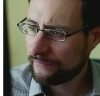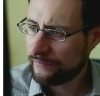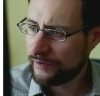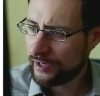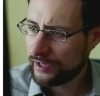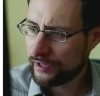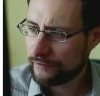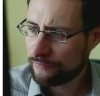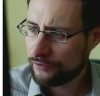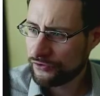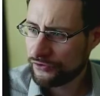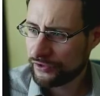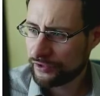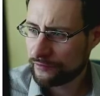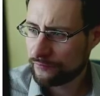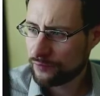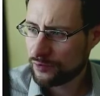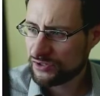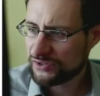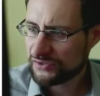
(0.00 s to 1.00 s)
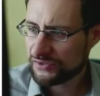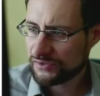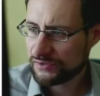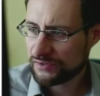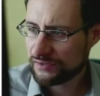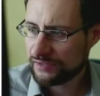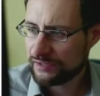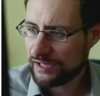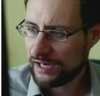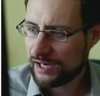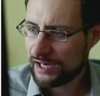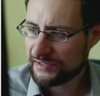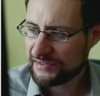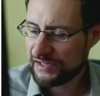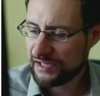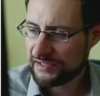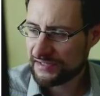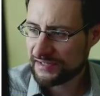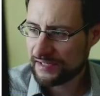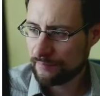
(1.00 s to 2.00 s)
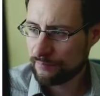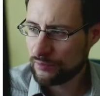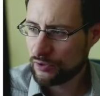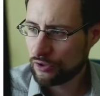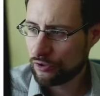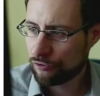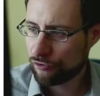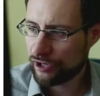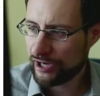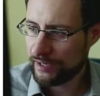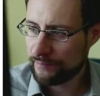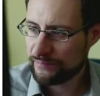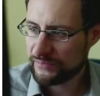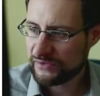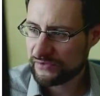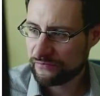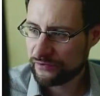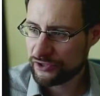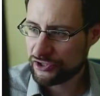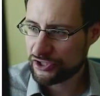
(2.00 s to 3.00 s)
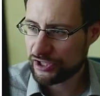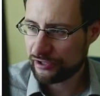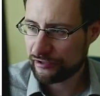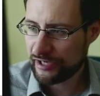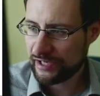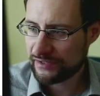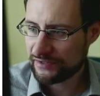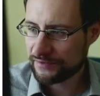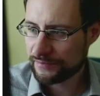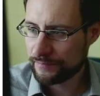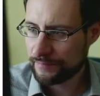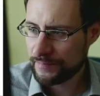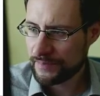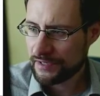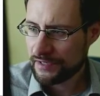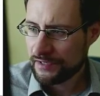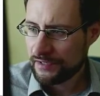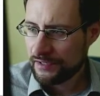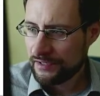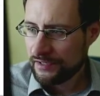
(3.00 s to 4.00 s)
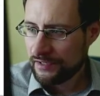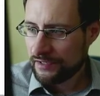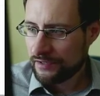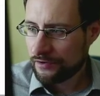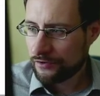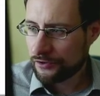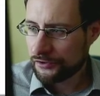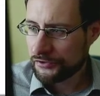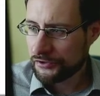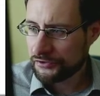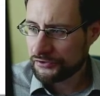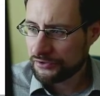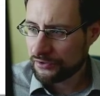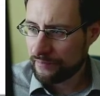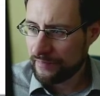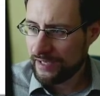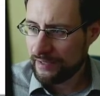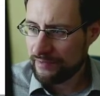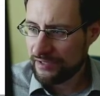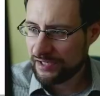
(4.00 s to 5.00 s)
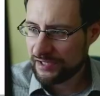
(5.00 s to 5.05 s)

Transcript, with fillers: where I wonder, was are there some Core M's which are Atom or not, or maybe.